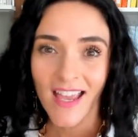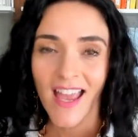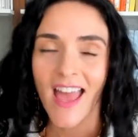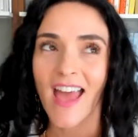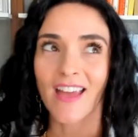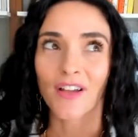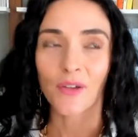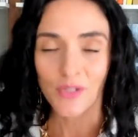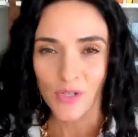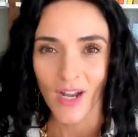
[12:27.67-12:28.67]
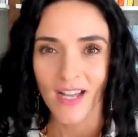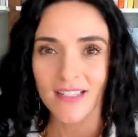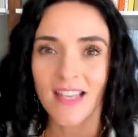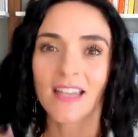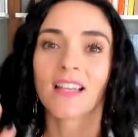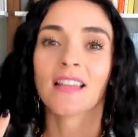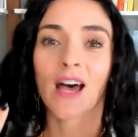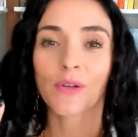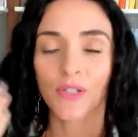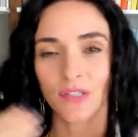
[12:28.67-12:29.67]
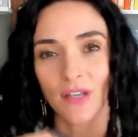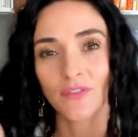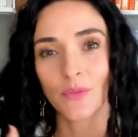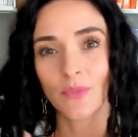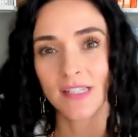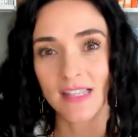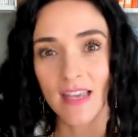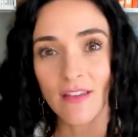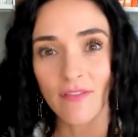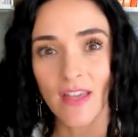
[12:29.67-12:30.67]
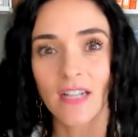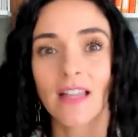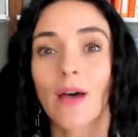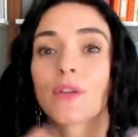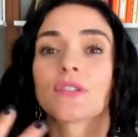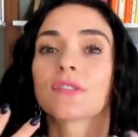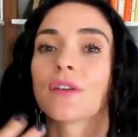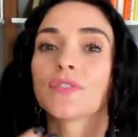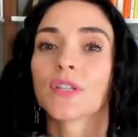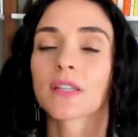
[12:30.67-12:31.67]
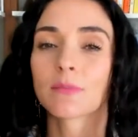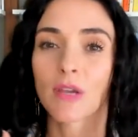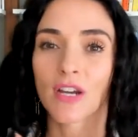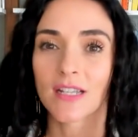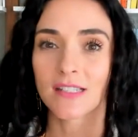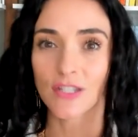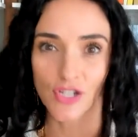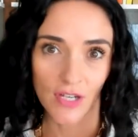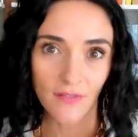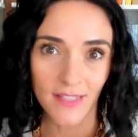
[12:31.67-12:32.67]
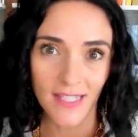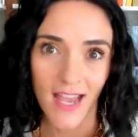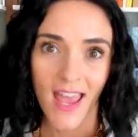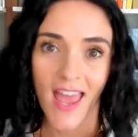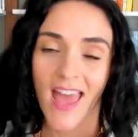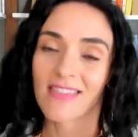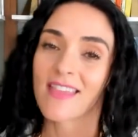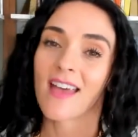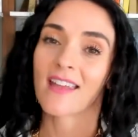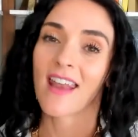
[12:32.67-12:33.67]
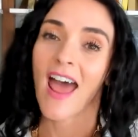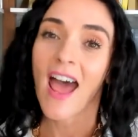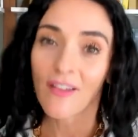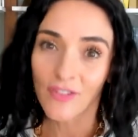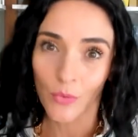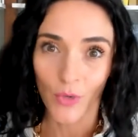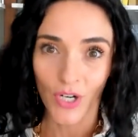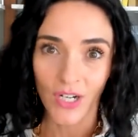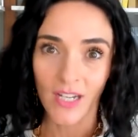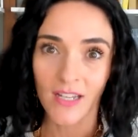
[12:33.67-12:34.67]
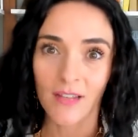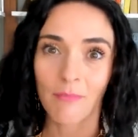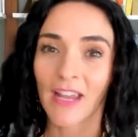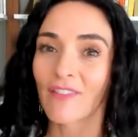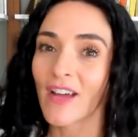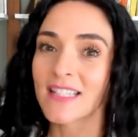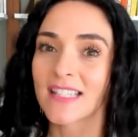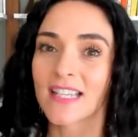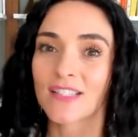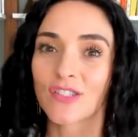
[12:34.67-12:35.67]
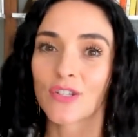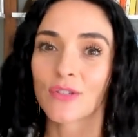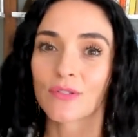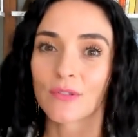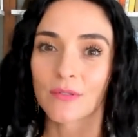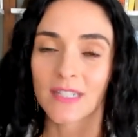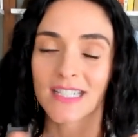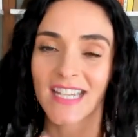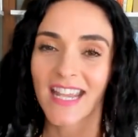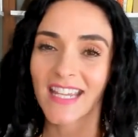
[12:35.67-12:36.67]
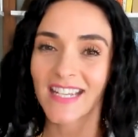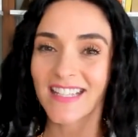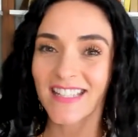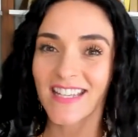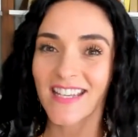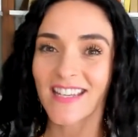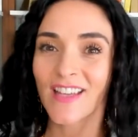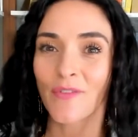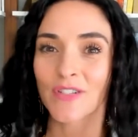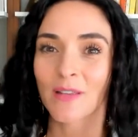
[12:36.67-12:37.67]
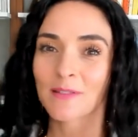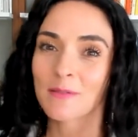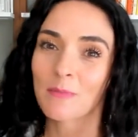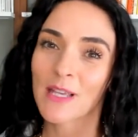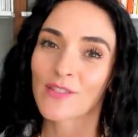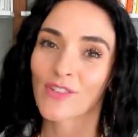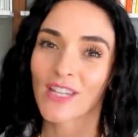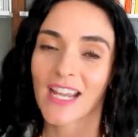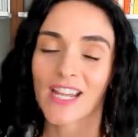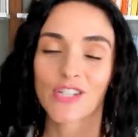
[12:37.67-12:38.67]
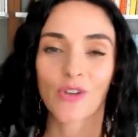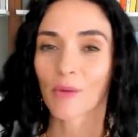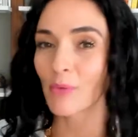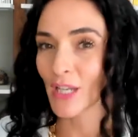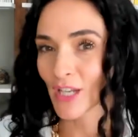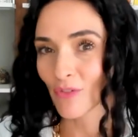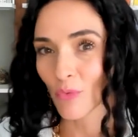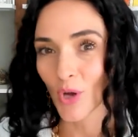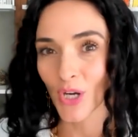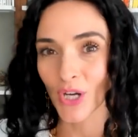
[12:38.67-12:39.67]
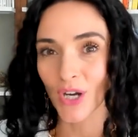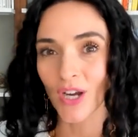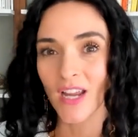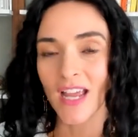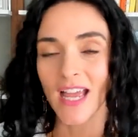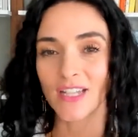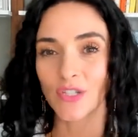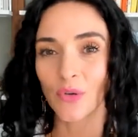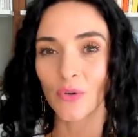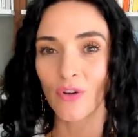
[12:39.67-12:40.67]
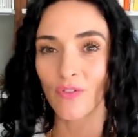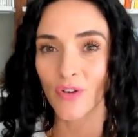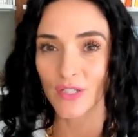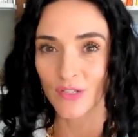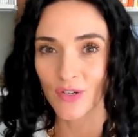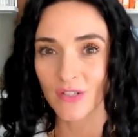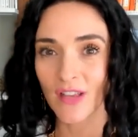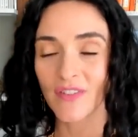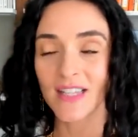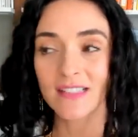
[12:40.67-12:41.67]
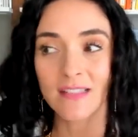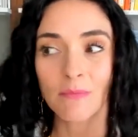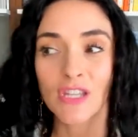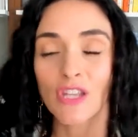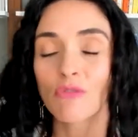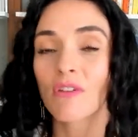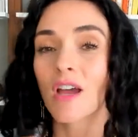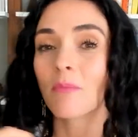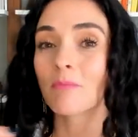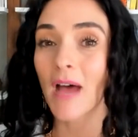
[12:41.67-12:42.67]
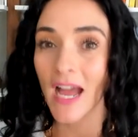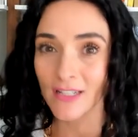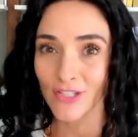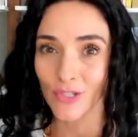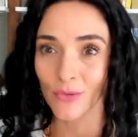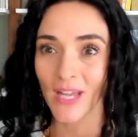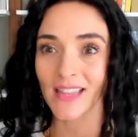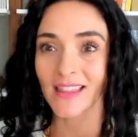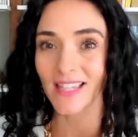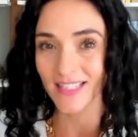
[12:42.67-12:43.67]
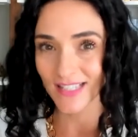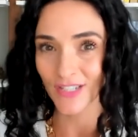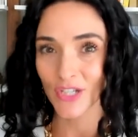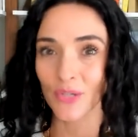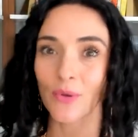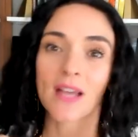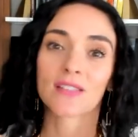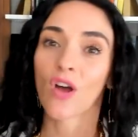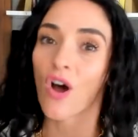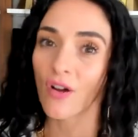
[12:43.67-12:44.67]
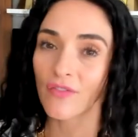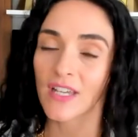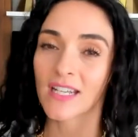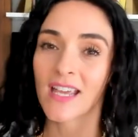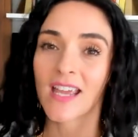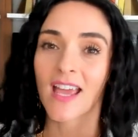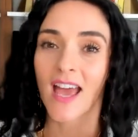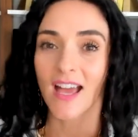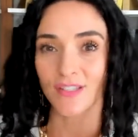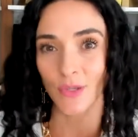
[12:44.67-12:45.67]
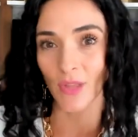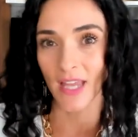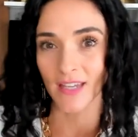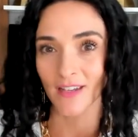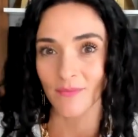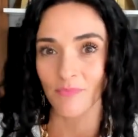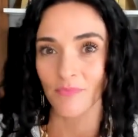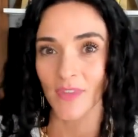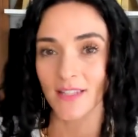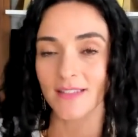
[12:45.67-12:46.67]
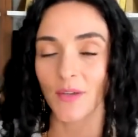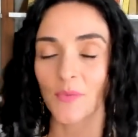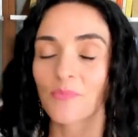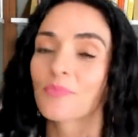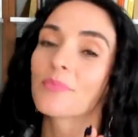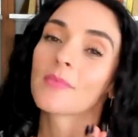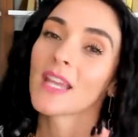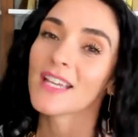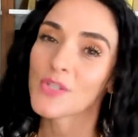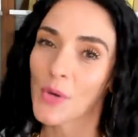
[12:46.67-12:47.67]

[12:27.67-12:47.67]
and close your eyes and allow yourself to receive and allow yourself to experience the shifts. And then afterward, my advice is to take it easy, give yourself some space for the day, drink plenty of water, and don't overexert yourself. And this is something that you can come back to and listen to as often as you like. So enjoy.